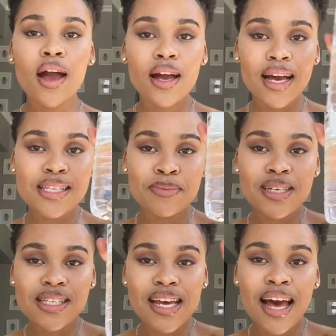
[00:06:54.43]
Guys, please
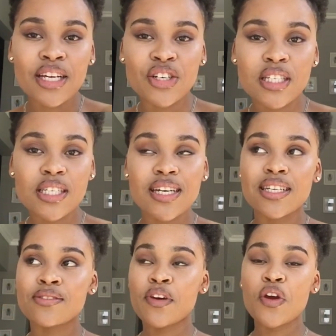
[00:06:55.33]
stay hydrated.
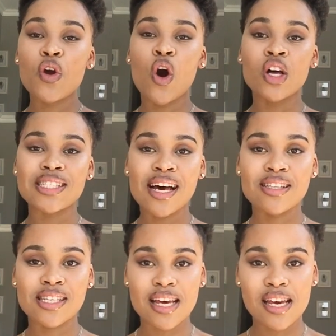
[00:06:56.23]
It's very hot
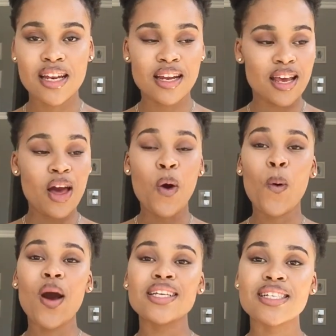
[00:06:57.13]
outside.
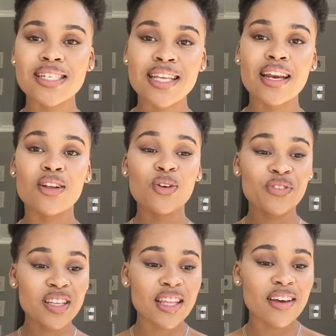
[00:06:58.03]
Watch, he's a little
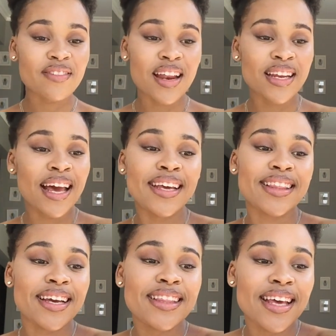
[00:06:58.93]
faint if I'm
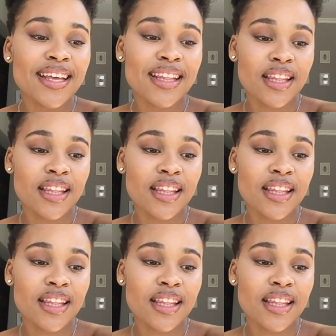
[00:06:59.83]
hydrated.